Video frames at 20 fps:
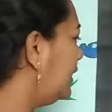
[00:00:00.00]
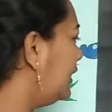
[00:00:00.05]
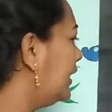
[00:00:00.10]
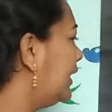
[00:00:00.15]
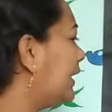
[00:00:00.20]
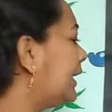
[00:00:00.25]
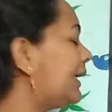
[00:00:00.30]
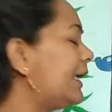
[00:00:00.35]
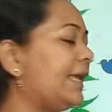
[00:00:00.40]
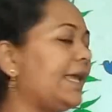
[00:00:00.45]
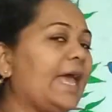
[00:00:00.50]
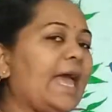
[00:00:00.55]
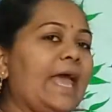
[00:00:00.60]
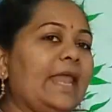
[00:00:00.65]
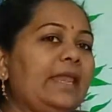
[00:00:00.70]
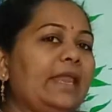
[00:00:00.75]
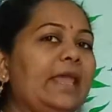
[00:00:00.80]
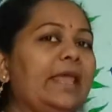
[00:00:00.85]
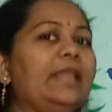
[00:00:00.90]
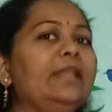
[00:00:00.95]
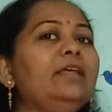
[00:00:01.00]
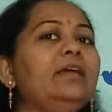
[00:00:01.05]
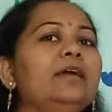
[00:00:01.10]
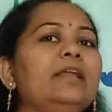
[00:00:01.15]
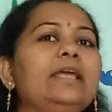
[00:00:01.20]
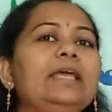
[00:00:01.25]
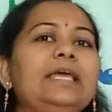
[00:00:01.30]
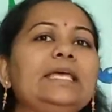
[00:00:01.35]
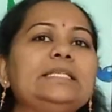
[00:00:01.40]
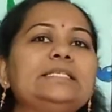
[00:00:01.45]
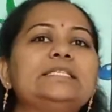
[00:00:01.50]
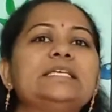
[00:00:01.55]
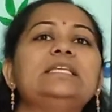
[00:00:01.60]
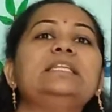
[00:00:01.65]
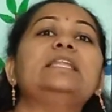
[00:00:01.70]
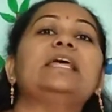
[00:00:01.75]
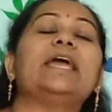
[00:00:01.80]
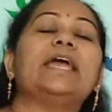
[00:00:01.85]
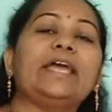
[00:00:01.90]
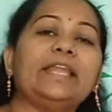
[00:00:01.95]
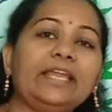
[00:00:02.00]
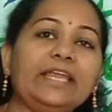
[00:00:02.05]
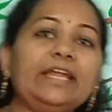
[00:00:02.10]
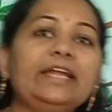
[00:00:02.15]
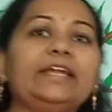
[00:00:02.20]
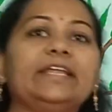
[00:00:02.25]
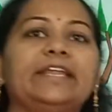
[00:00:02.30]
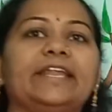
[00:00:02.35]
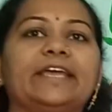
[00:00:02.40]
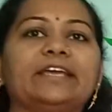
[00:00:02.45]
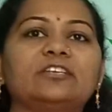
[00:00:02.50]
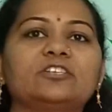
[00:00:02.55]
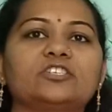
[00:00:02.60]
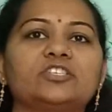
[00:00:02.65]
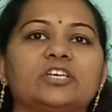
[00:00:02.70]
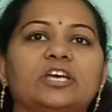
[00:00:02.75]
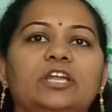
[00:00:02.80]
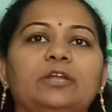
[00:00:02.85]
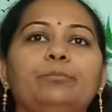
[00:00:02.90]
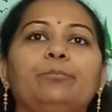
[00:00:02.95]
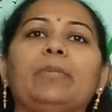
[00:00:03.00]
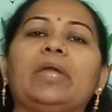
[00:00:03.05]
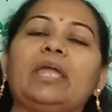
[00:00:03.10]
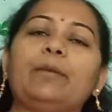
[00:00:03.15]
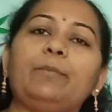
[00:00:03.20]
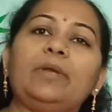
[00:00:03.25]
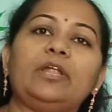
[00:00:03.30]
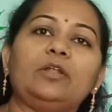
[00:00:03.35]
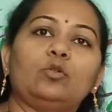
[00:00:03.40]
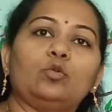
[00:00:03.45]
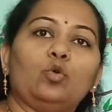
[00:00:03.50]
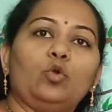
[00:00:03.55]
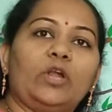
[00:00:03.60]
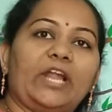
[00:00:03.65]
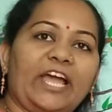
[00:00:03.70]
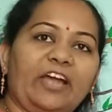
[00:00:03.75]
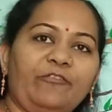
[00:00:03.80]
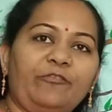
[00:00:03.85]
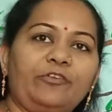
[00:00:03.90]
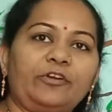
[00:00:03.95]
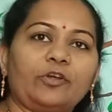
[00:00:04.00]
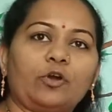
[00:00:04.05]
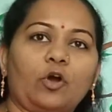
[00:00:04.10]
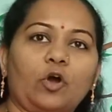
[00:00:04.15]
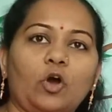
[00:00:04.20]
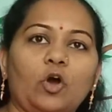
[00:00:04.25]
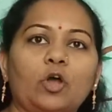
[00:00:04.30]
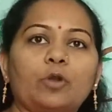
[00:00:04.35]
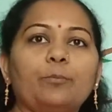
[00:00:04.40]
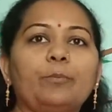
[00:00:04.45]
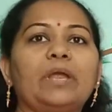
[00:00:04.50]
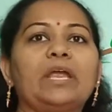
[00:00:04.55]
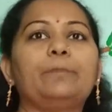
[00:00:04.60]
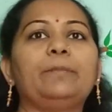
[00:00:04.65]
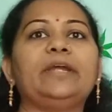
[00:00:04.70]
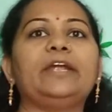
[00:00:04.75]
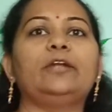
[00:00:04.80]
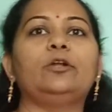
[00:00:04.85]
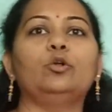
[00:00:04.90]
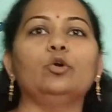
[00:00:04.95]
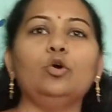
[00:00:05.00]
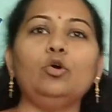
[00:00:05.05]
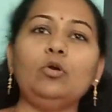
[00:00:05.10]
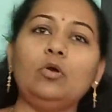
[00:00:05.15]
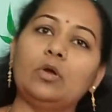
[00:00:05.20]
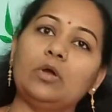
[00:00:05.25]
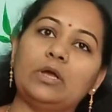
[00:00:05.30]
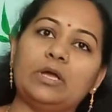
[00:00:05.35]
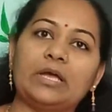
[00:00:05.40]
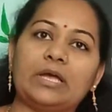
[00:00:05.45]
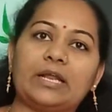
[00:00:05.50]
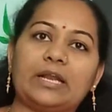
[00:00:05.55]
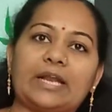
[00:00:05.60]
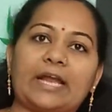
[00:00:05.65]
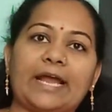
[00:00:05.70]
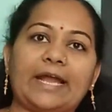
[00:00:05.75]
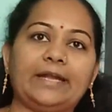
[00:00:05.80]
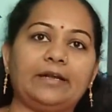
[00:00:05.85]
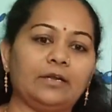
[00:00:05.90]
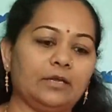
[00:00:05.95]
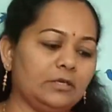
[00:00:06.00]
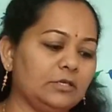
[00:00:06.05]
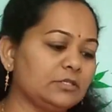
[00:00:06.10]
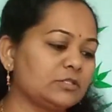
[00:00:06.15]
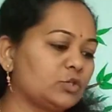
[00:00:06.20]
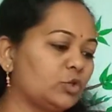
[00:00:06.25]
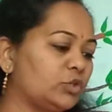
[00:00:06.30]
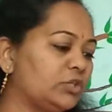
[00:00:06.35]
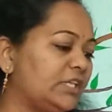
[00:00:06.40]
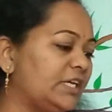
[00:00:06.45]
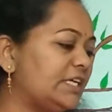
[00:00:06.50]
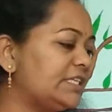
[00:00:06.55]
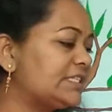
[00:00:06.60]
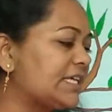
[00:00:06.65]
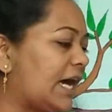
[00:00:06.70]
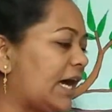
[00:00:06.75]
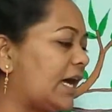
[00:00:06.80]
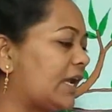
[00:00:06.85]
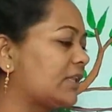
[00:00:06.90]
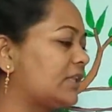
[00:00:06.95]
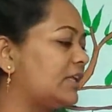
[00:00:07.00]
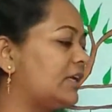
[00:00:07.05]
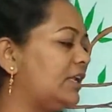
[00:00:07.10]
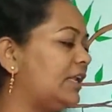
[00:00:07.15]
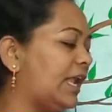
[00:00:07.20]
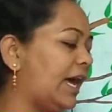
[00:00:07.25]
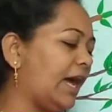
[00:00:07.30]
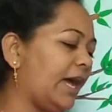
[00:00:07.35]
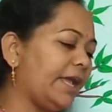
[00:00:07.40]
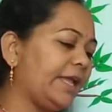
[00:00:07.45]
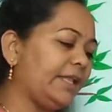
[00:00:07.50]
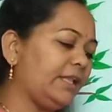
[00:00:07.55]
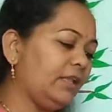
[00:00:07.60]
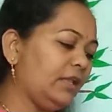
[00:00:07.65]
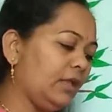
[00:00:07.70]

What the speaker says: can increase in any direction, maybe to left or maybe to right. So these are the line